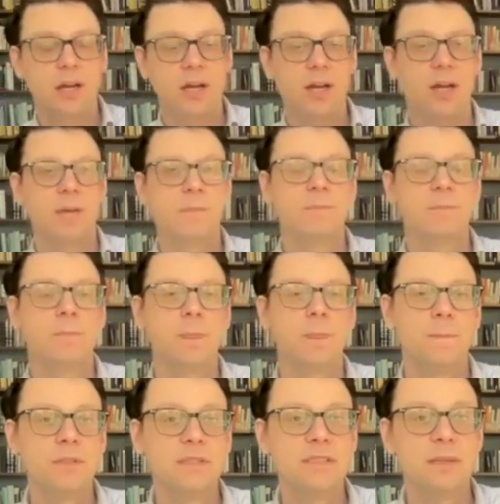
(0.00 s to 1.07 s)

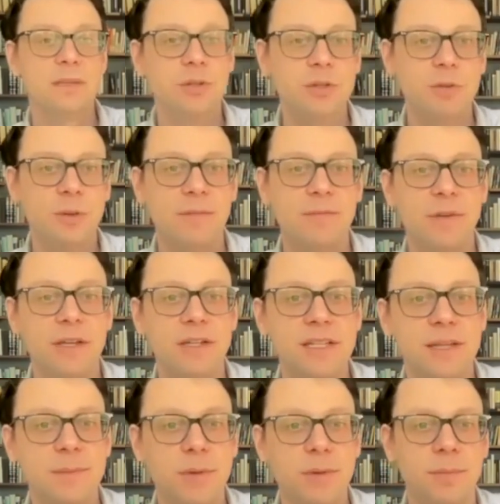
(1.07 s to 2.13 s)
but someone you have a
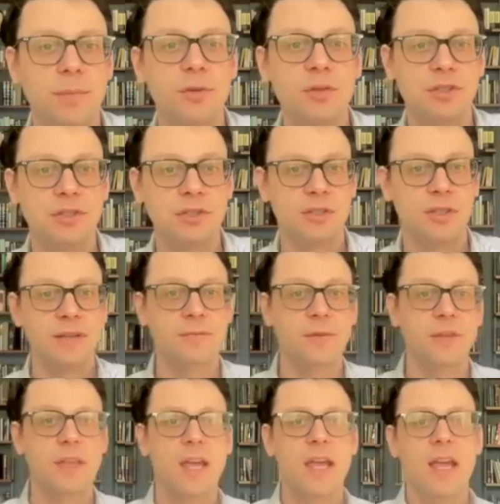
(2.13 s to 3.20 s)
deep emotional life
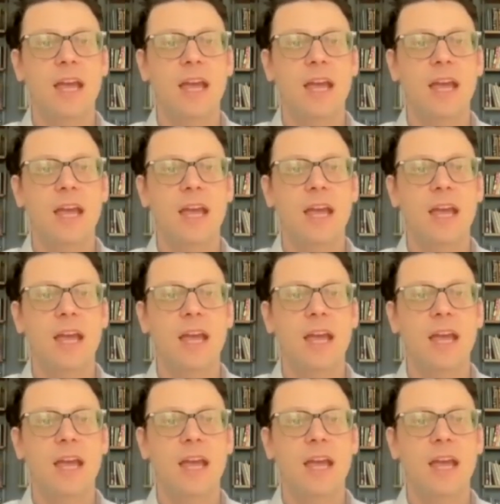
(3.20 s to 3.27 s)
with.